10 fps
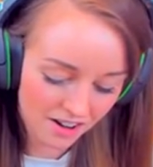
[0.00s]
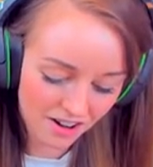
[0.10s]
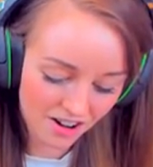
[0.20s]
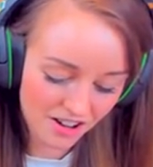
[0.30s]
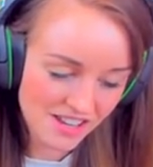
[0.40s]

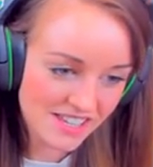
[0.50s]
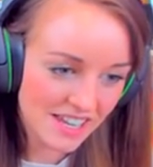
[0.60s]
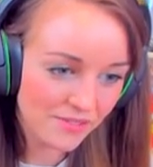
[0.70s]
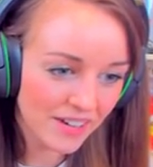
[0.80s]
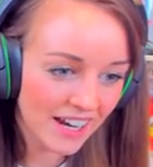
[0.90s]
Oh, he's
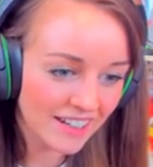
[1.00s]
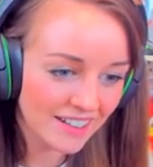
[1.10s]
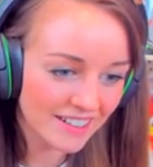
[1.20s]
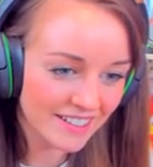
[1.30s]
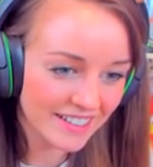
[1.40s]
giving her
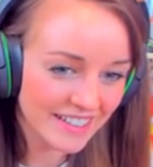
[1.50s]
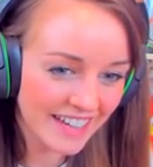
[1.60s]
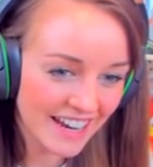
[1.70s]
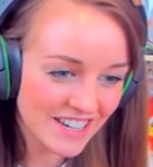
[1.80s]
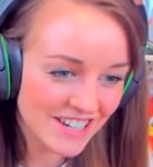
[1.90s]
little
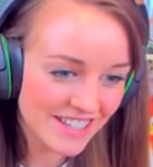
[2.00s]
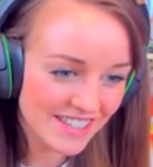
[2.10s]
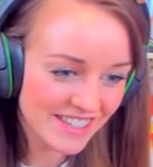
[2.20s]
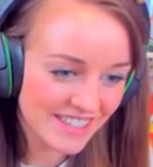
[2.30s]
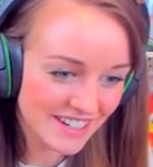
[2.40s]
attentions
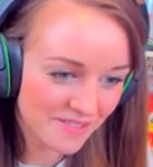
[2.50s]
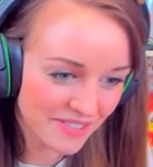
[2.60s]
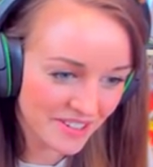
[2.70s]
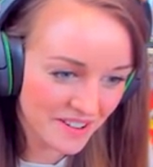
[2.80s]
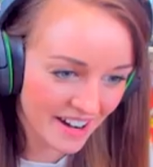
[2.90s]
and stuff,
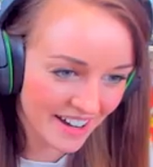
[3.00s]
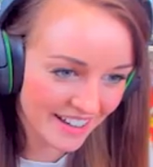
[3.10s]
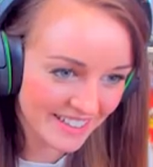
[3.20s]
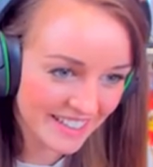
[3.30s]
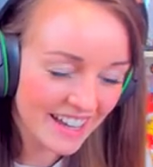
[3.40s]
you
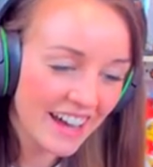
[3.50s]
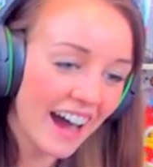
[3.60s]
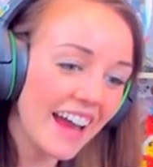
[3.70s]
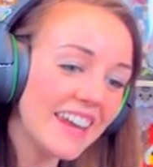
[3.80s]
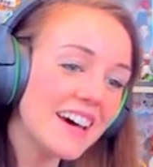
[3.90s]
guys.
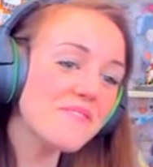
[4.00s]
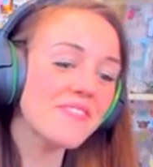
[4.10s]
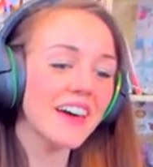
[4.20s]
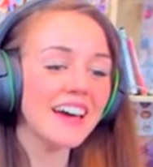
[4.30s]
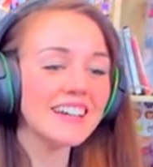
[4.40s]
I love
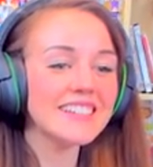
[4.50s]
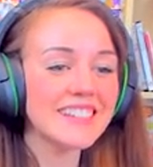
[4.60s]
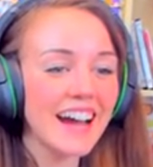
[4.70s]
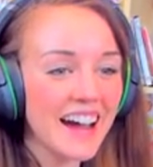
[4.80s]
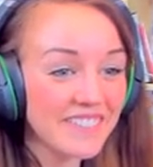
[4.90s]
this.
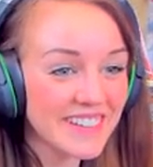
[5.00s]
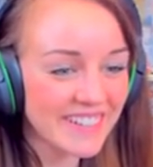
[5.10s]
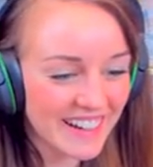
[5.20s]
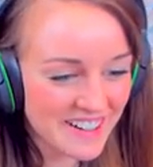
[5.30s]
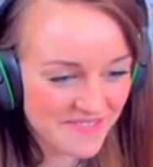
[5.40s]
I
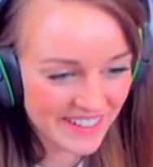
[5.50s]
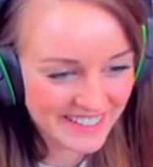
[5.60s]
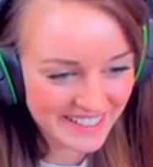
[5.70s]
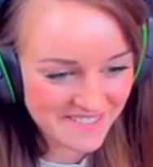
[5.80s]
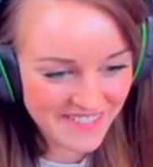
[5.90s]
absolutely love this
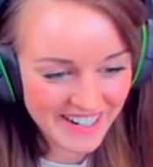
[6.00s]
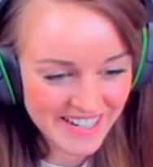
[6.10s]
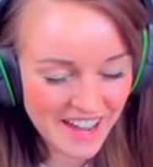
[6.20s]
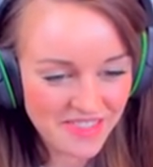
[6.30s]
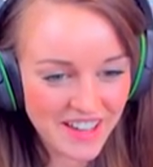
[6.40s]
so much.
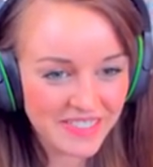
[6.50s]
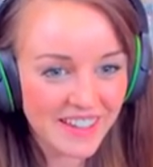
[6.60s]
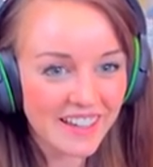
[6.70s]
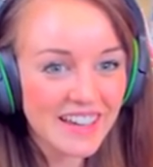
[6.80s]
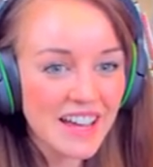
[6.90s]
I think
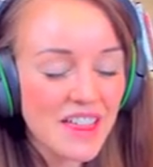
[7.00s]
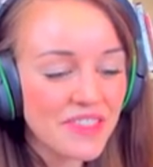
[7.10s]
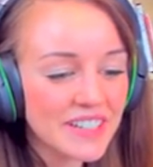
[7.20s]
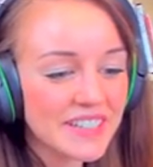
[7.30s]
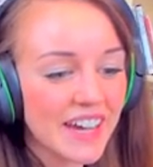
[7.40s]

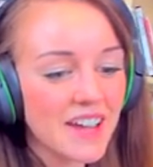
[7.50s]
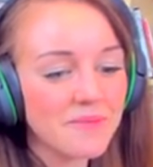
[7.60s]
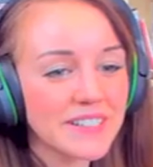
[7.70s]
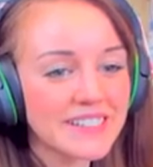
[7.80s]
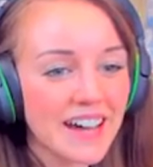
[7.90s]
this game
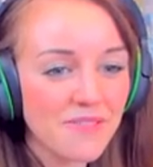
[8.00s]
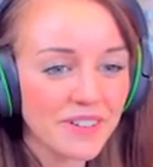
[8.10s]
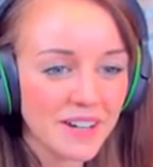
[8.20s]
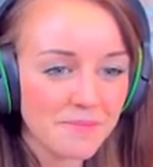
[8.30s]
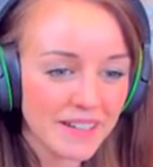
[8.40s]
was
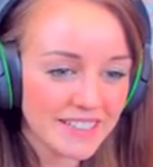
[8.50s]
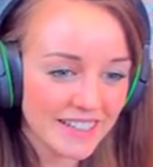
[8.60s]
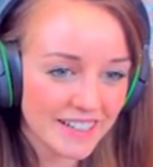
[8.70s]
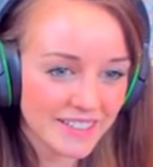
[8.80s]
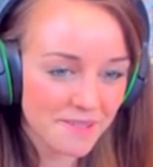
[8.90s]
definitely
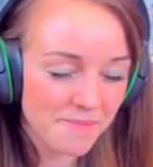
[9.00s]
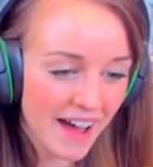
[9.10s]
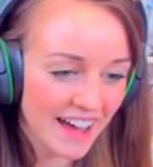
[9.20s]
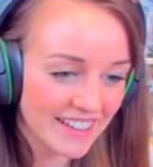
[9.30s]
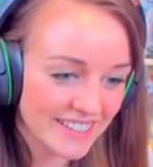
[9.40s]
missing some
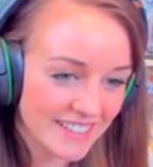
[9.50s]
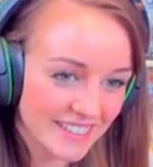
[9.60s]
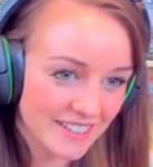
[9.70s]
pets.